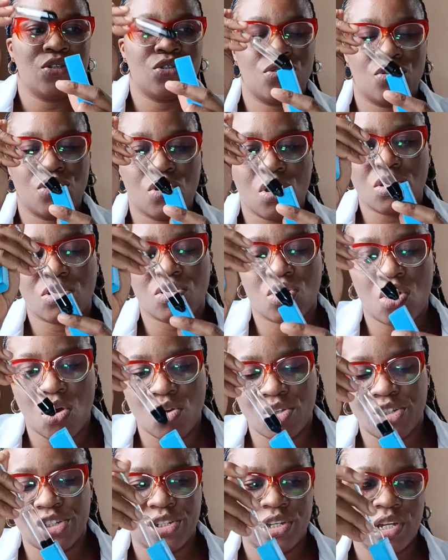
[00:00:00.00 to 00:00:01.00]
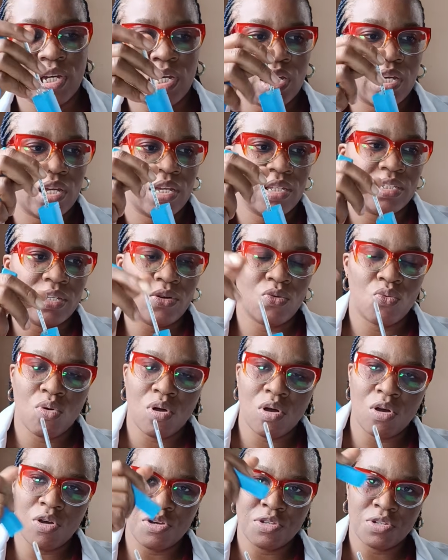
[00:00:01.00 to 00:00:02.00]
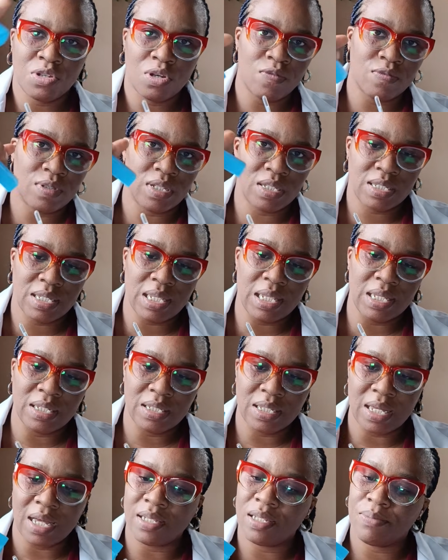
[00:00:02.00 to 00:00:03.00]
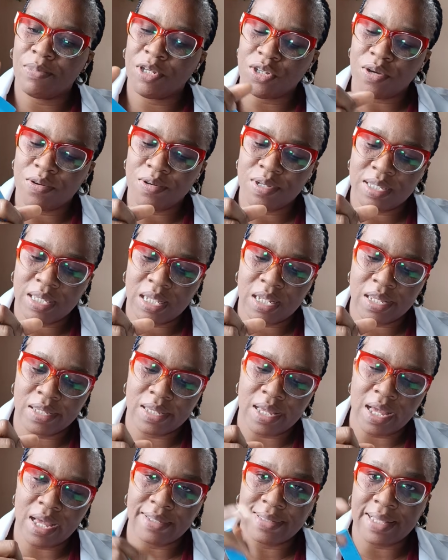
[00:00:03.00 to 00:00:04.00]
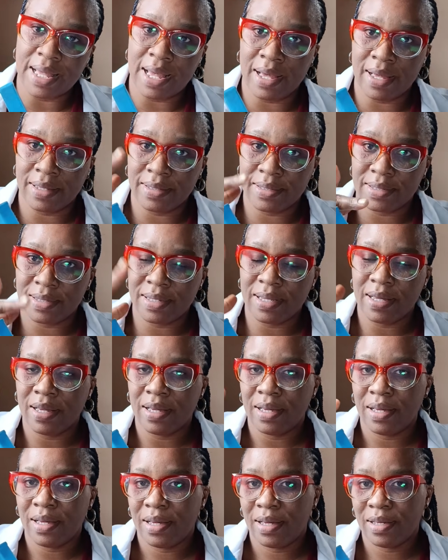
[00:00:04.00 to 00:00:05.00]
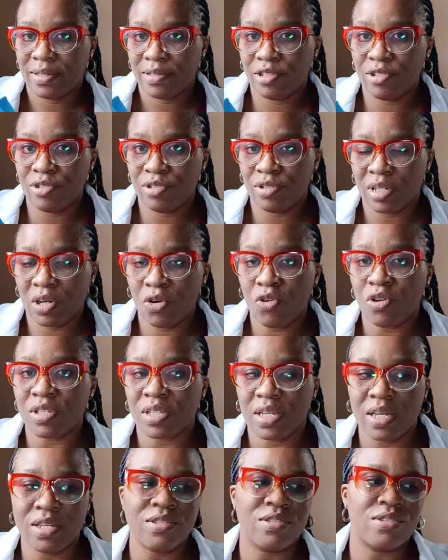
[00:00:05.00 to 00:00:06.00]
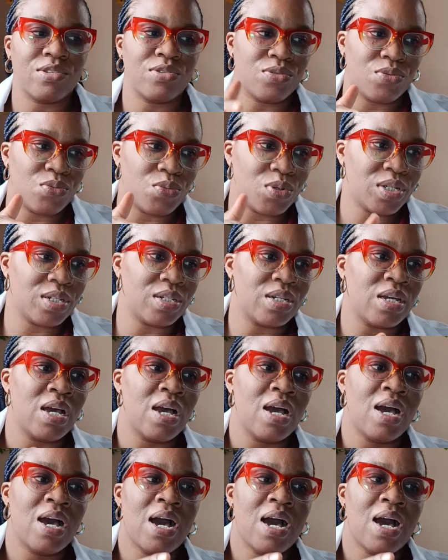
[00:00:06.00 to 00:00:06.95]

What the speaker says: should not touch the walls of the cylinder, the measuring cylinder that contains the urine.